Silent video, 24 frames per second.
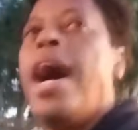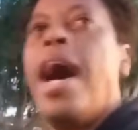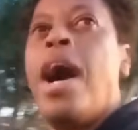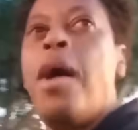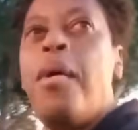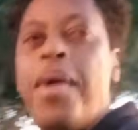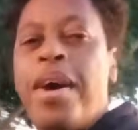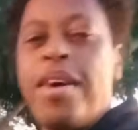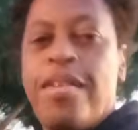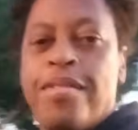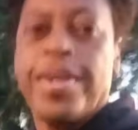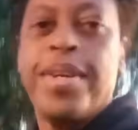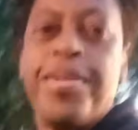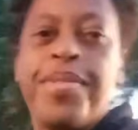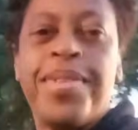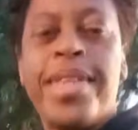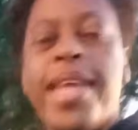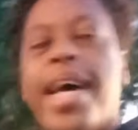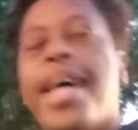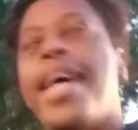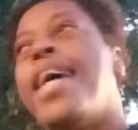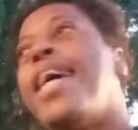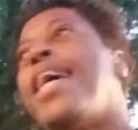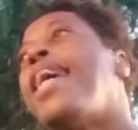However,
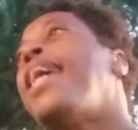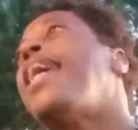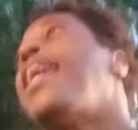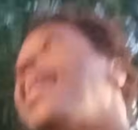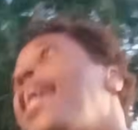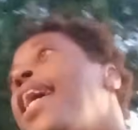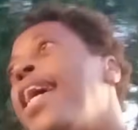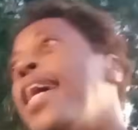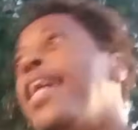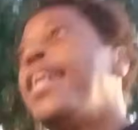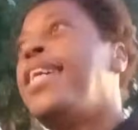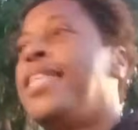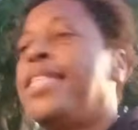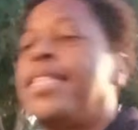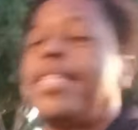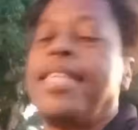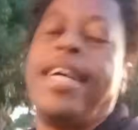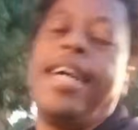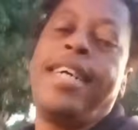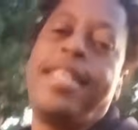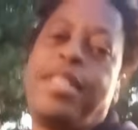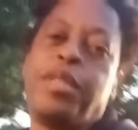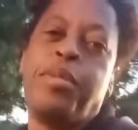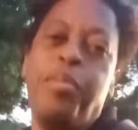there is
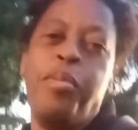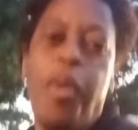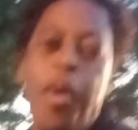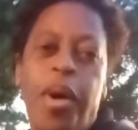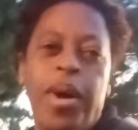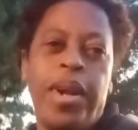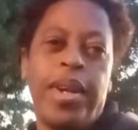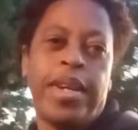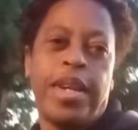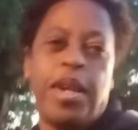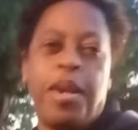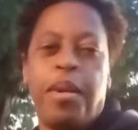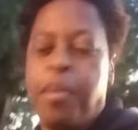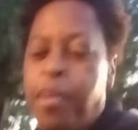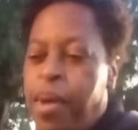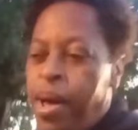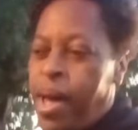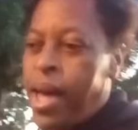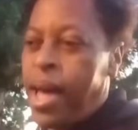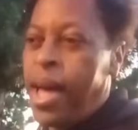a small little